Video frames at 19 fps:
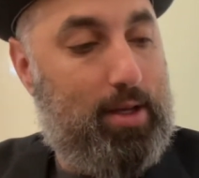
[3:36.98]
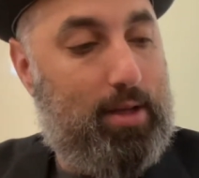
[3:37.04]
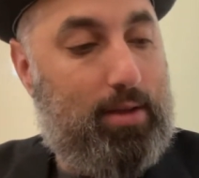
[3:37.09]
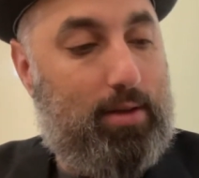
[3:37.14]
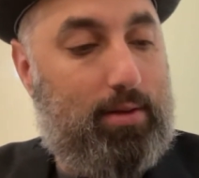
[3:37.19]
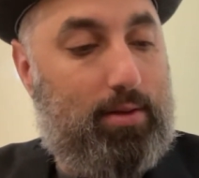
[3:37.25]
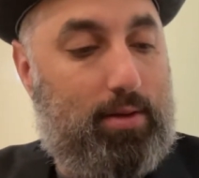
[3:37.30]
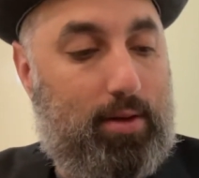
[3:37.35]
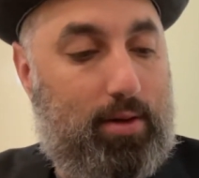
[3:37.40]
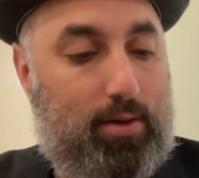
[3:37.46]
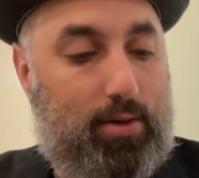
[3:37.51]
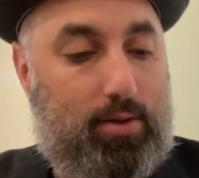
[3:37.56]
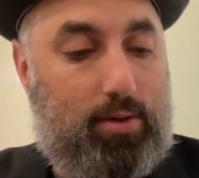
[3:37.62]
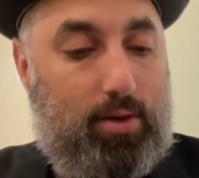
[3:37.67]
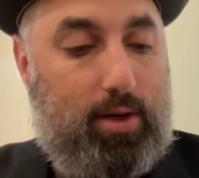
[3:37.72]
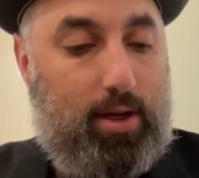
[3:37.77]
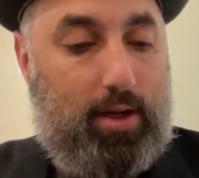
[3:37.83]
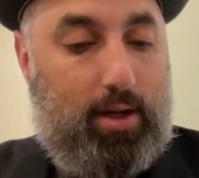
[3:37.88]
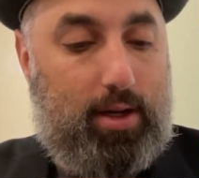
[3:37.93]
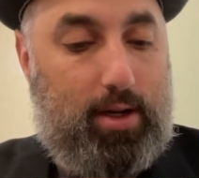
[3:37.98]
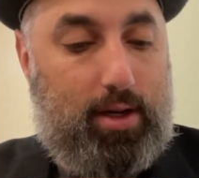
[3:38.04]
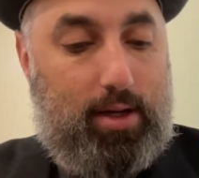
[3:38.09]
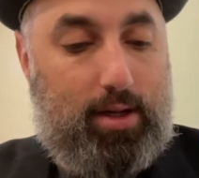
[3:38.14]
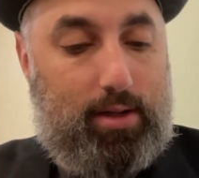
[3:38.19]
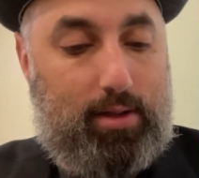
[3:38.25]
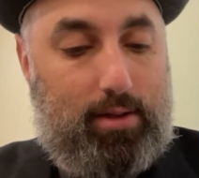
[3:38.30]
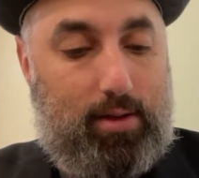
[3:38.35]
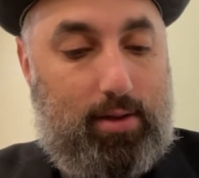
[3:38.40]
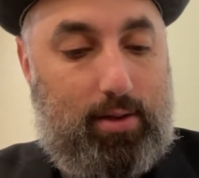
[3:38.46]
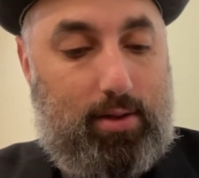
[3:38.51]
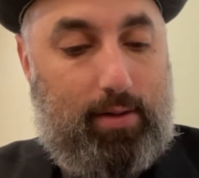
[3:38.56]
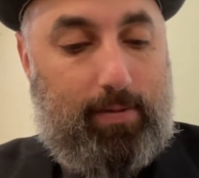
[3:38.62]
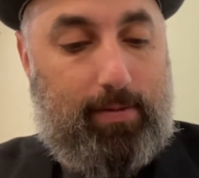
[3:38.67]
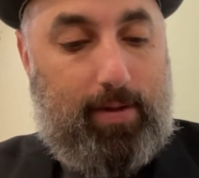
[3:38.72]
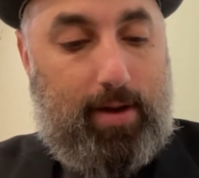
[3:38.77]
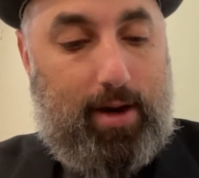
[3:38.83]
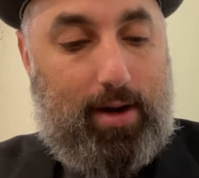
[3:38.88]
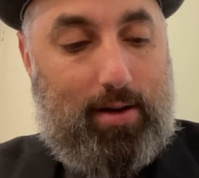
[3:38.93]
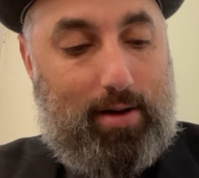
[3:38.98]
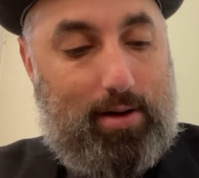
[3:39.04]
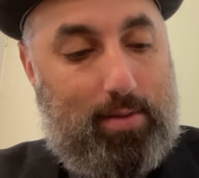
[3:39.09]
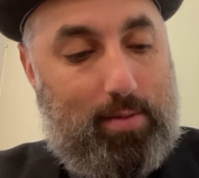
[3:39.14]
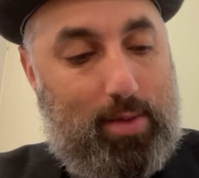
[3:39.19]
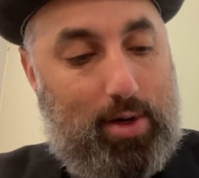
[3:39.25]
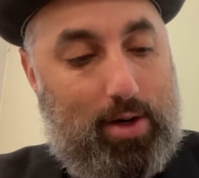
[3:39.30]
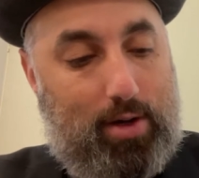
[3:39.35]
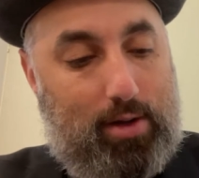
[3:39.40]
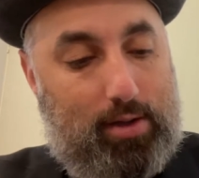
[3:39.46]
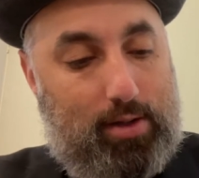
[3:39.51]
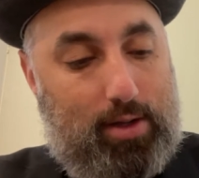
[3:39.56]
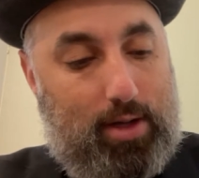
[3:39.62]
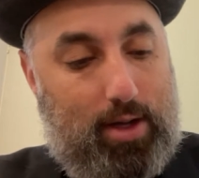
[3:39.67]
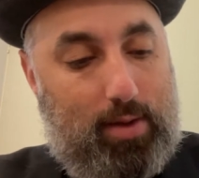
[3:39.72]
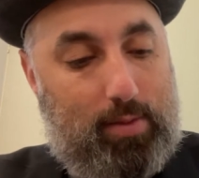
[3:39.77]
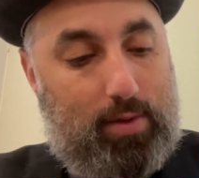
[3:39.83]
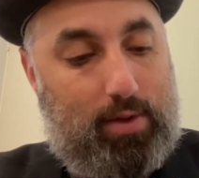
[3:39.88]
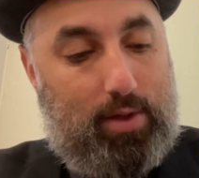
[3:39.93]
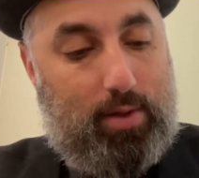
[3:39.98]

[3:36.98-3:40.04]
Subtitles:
So treat gun as a loaded firearm at all times.